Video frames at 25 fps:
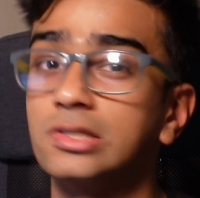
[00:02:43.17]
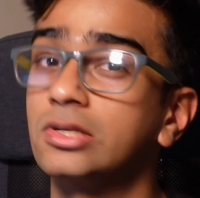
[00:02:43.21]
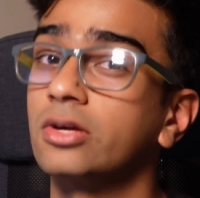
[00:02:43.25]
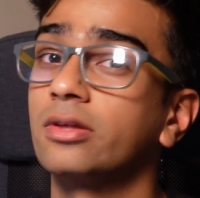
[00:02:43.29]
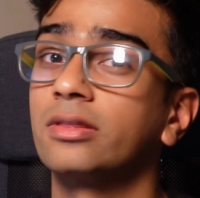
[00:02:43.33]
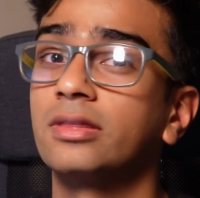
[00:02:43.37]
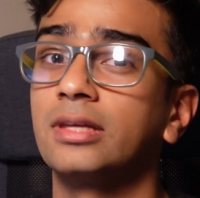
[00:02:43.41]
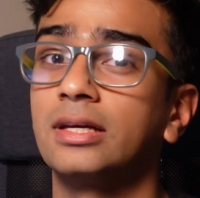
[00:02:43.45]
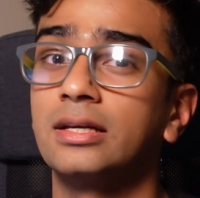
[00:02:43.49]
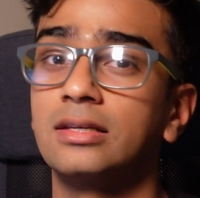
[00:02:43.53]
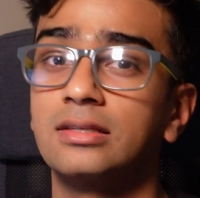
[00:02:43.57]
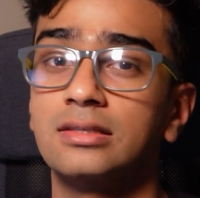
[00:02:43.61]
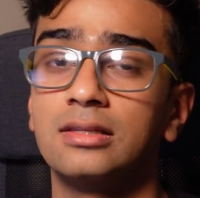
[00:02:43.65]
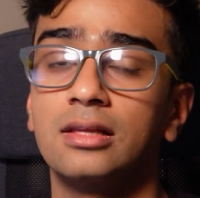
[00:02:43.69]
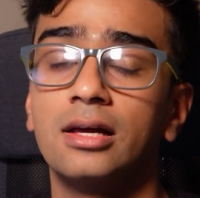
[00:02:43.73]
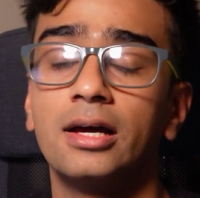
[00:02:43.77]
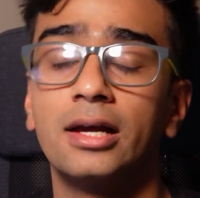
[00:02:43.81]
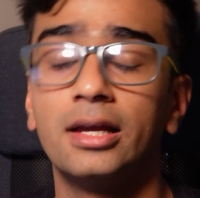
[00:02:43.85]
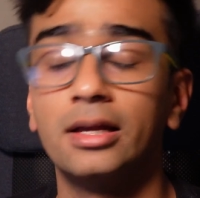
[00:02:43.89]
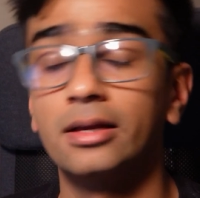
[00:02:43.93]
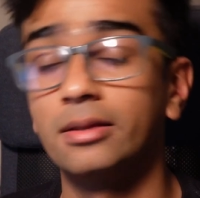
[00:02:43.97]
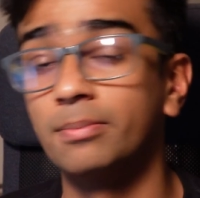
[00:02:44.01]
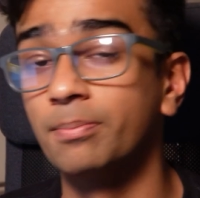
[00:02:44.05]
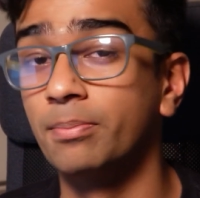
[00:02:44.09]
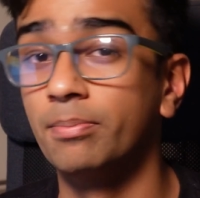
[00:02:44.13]
are things
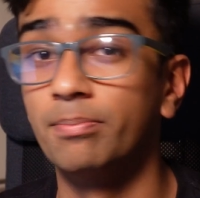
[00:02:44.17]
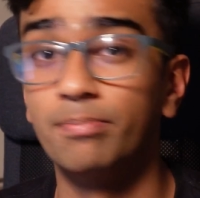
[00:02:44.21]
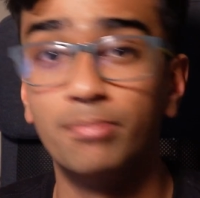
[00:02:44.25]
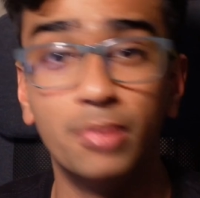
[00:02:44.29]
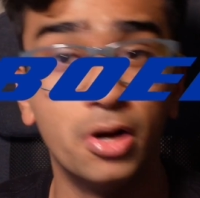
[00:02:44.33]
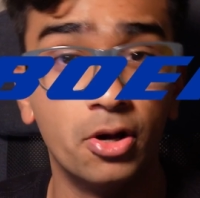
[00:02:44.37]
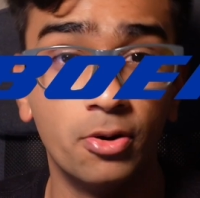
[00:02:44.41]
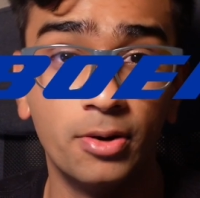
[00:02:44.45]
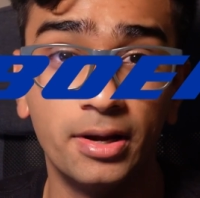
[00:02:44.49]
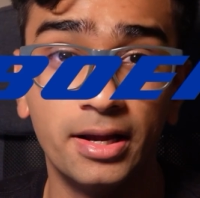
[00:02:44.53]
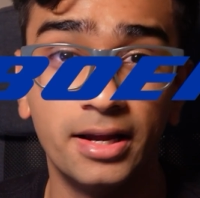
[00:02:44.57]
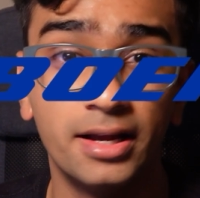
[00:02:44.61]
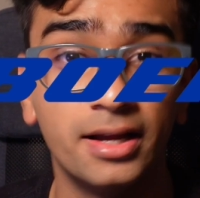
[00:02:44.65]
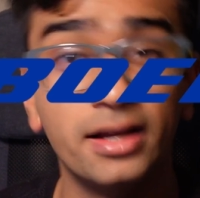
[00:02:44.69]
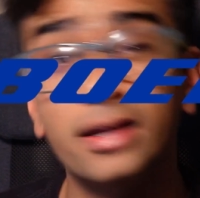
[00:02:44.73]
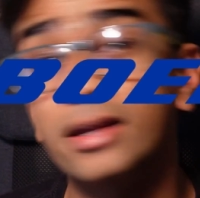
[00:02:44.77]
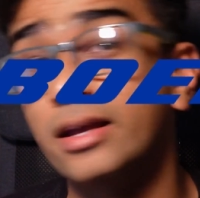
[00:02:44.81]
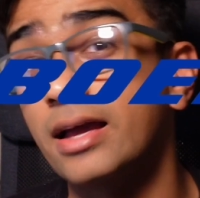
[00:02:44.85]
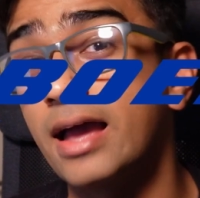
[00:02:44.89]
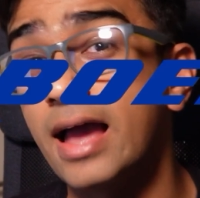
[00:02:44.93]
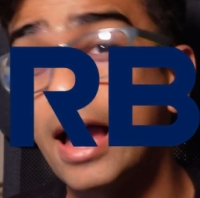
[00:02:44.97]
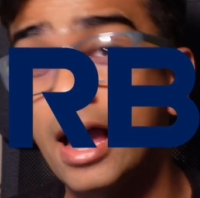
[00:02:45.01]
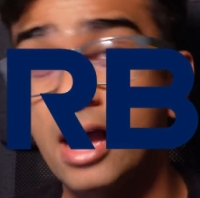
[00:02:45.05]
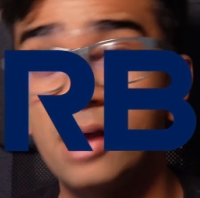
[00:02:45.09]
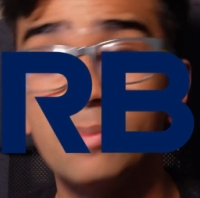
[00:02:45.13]
like Boeing,
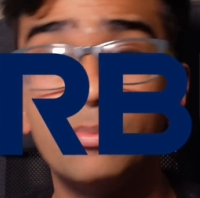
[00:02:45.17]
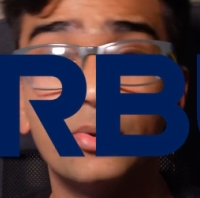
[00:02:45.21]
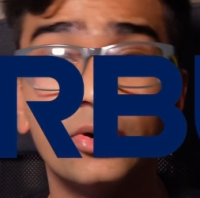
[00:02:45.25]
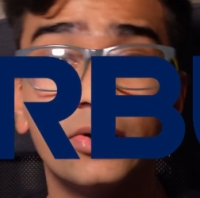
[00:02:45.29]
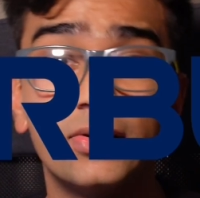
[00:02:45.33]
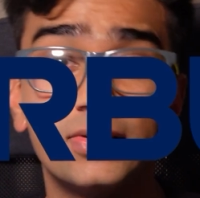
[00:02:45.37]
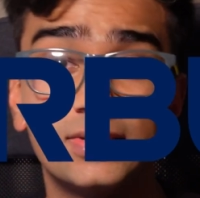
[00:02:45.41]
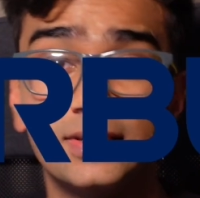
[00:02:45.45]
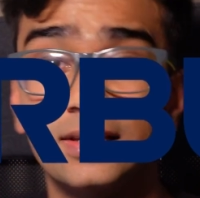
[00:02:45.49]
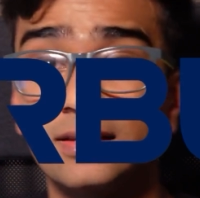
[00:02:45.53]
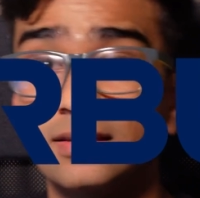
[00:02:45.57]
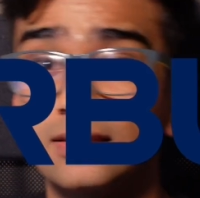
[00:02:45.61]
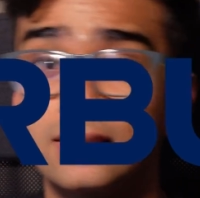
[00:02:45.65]
Airbus, and